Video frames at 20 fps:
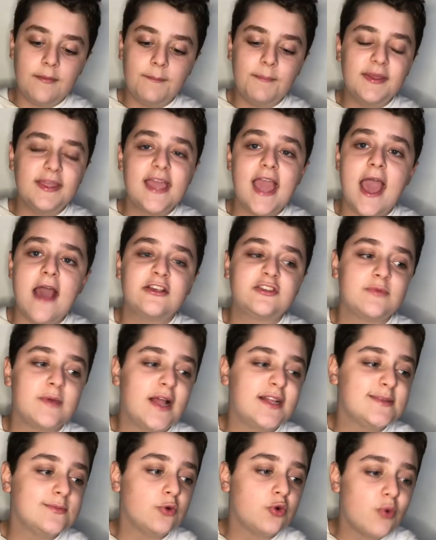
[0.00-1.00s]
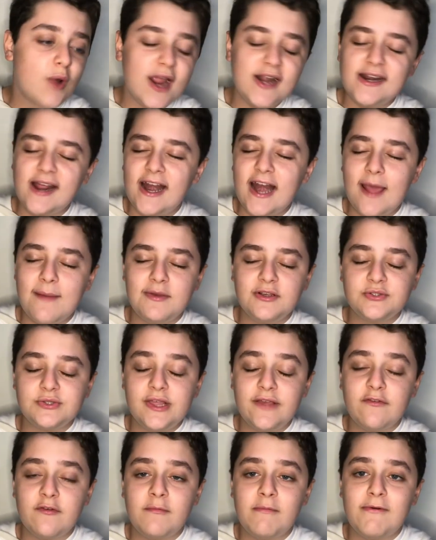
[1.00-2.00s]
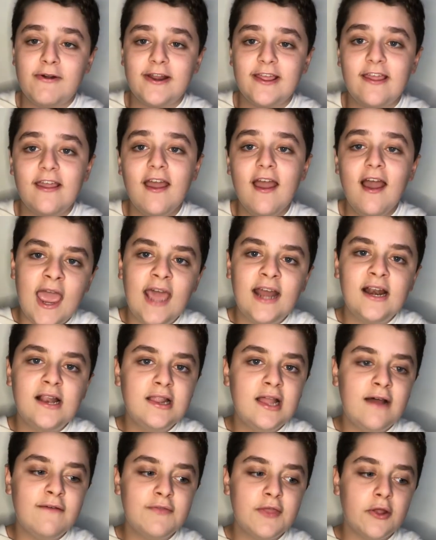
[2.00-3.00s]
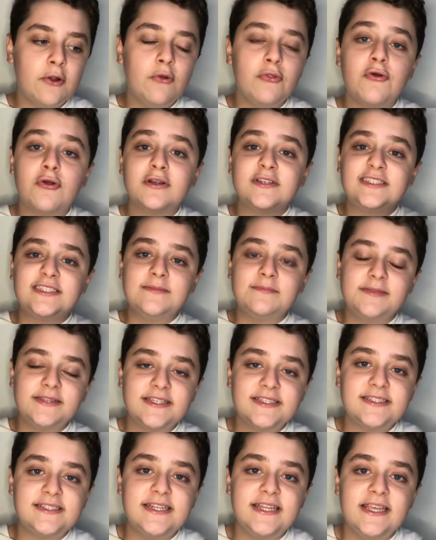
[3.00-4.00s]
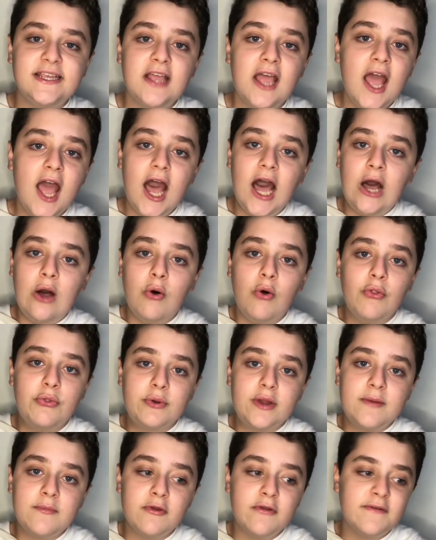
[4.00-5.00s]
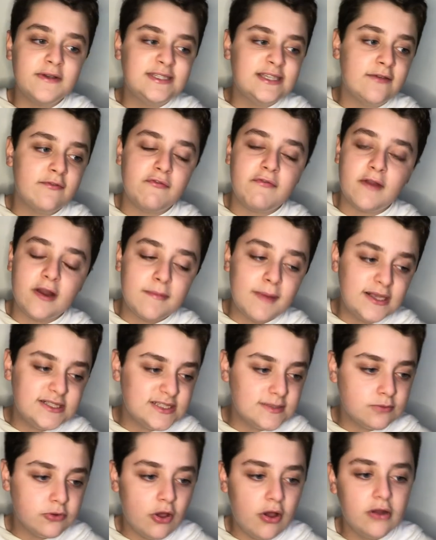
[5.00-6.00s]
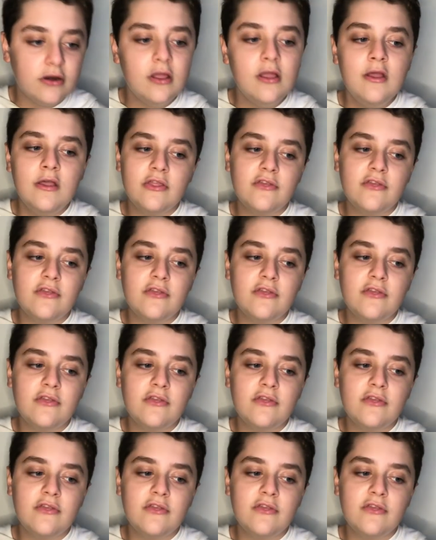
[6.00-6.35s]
But yeah, so we had some great dynamics with everybody. And I love that although it's simplistic, uh, all three movies have a very basic plot.